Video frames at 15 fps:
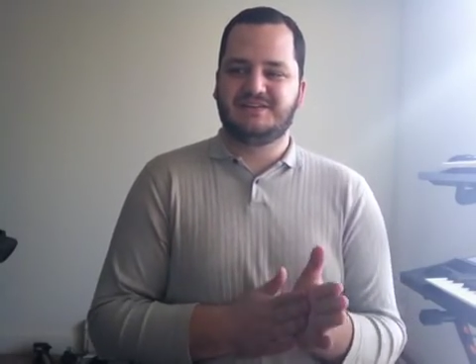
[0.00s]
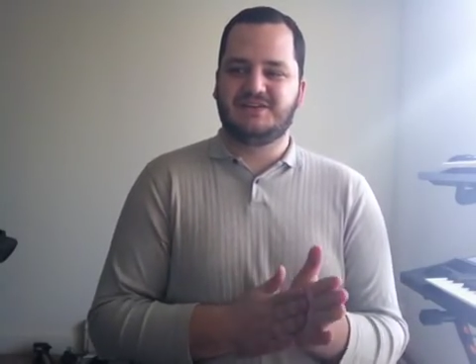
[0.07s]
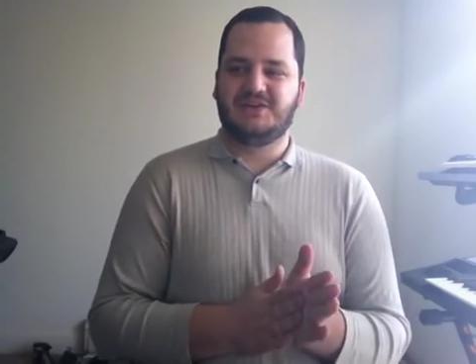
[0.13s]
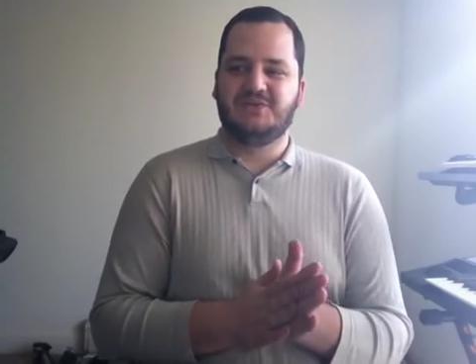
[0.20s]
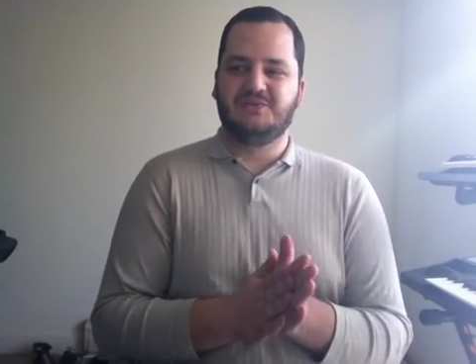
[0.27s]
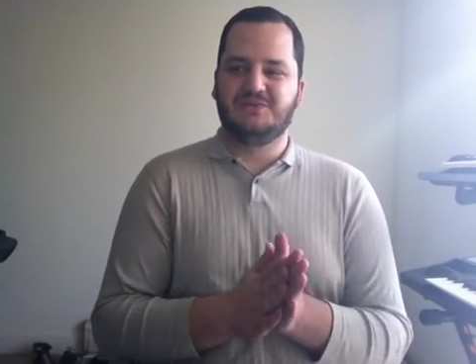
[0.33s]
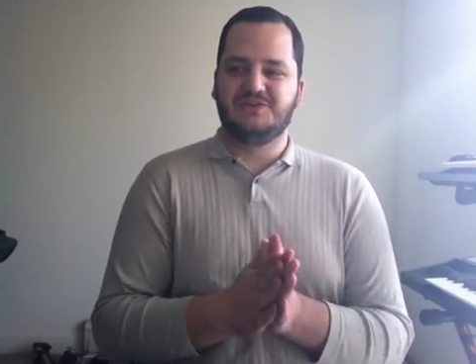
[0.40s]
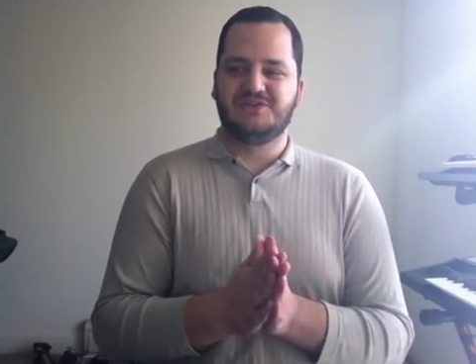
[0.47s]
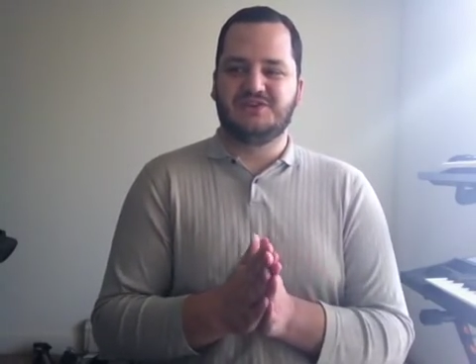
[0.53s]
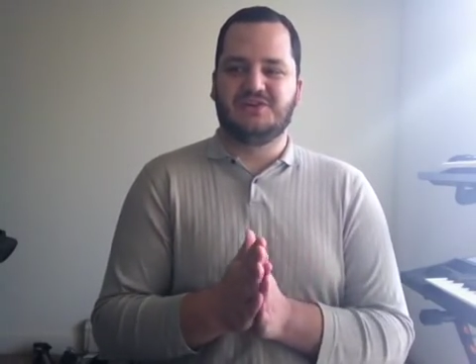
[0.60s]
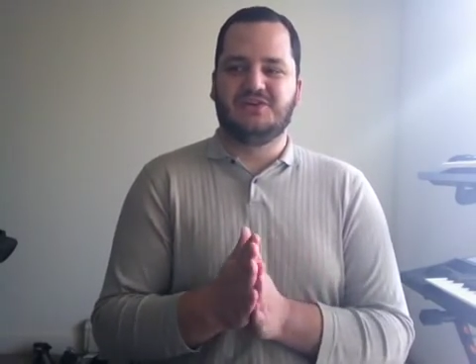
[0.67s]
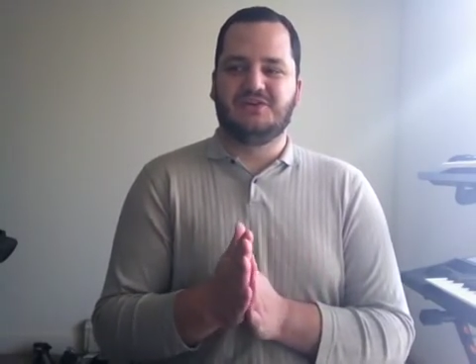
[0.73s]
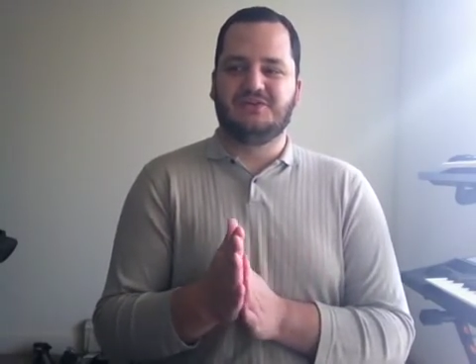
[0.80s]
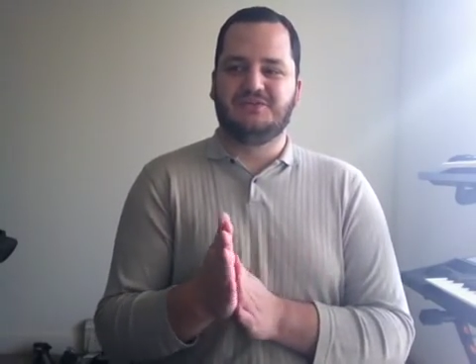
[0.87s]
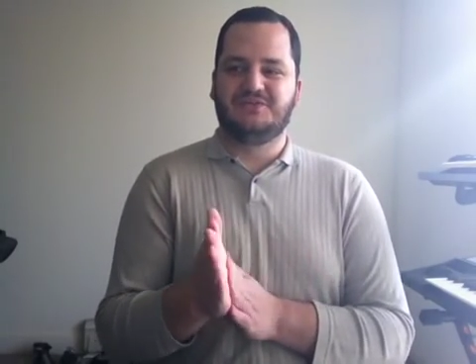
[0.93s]

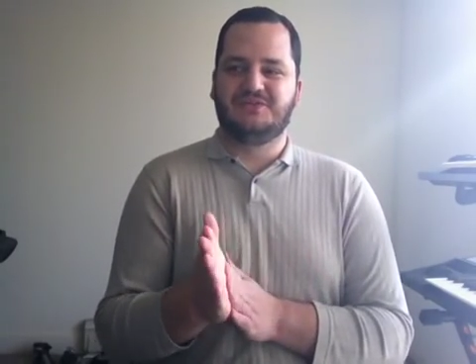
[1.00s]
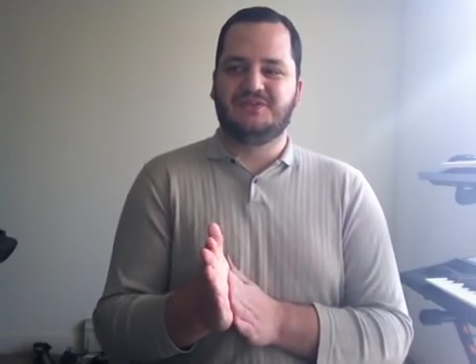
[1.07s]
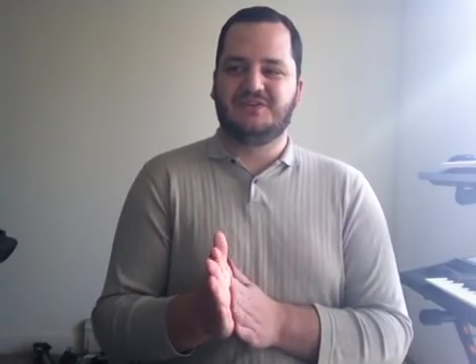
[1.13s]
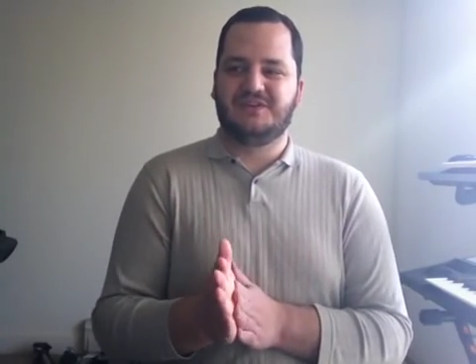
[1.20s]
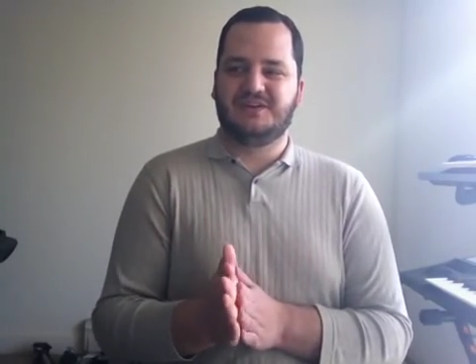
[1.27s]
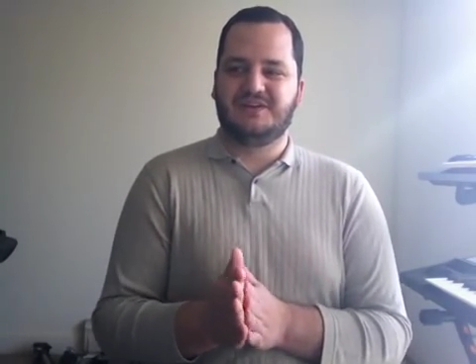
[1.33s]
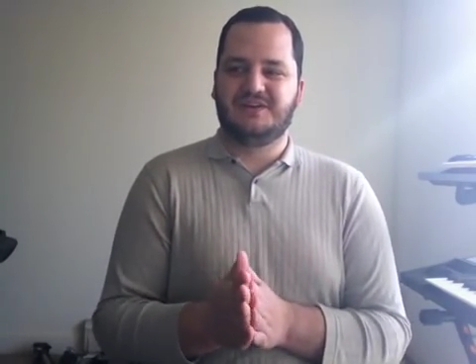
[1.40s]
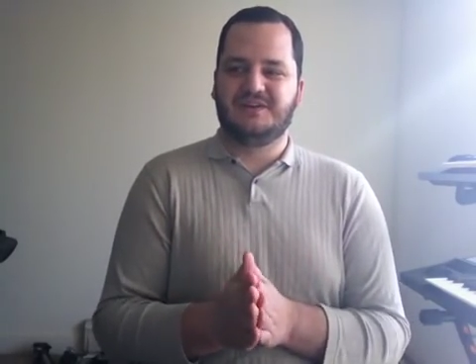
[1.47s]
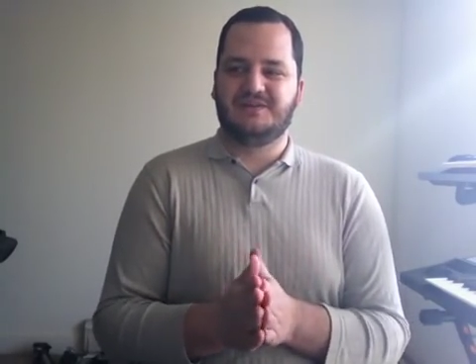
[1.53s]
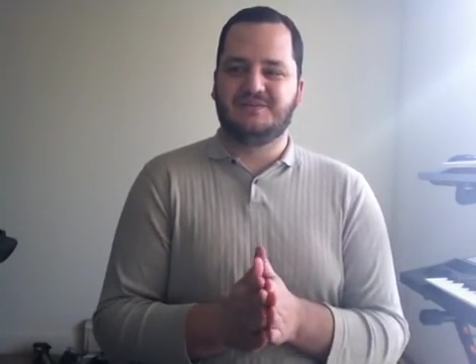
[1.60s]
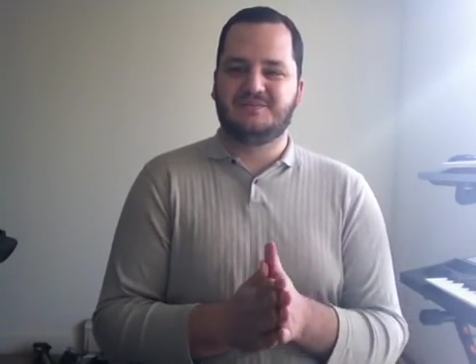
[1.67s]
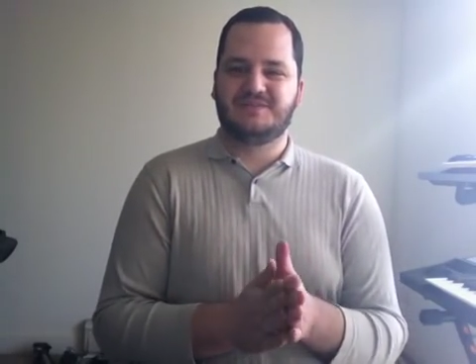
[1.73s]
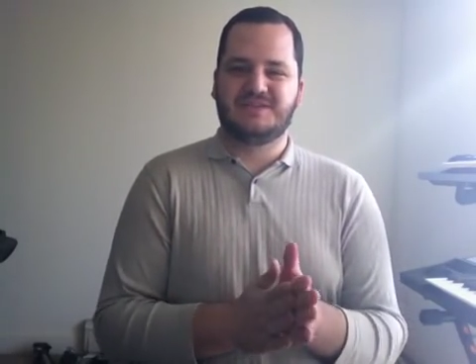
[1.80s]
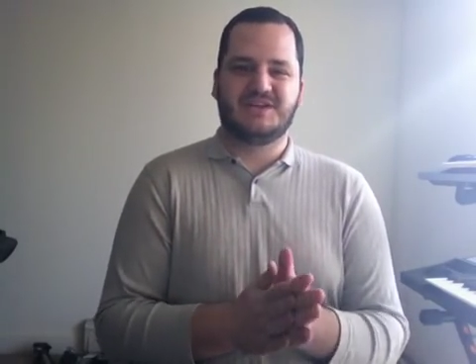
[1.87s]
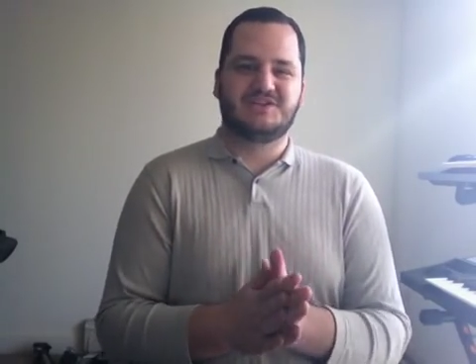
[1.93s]
unresolved
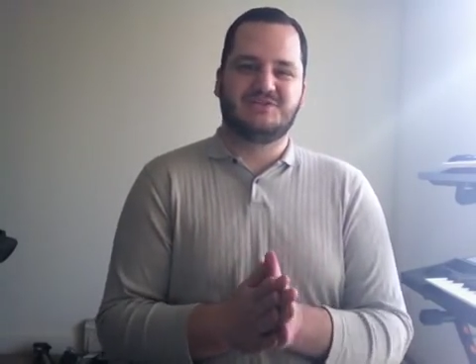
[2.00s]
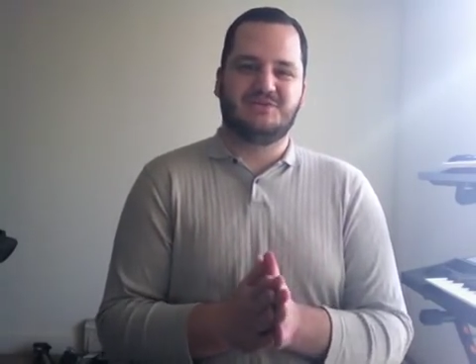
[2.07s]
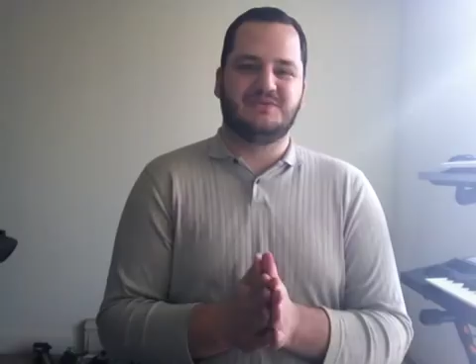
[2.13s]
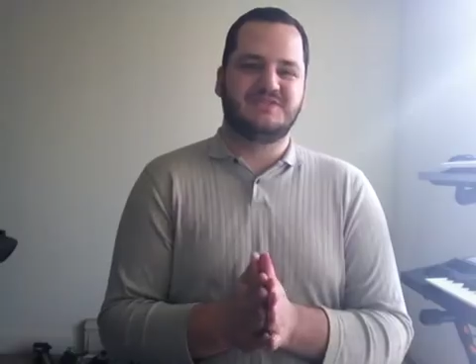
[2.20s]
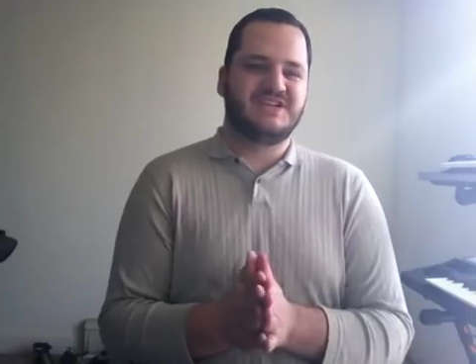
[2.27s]
sexual